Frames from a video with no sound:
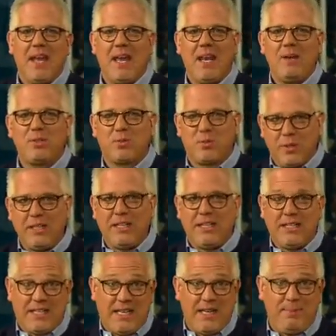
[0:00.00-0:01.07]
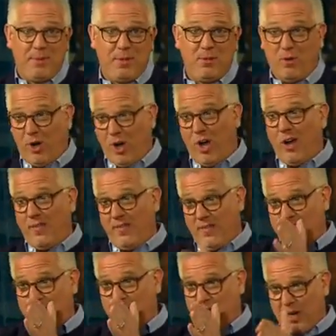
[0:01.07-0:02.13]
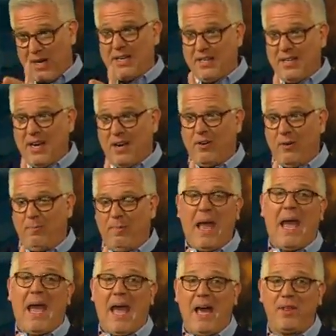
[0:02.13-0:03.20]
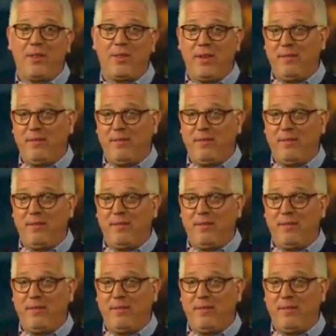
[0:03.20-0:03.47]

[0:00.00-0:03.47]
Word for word: And it was really to keep you on the straight and narrow path.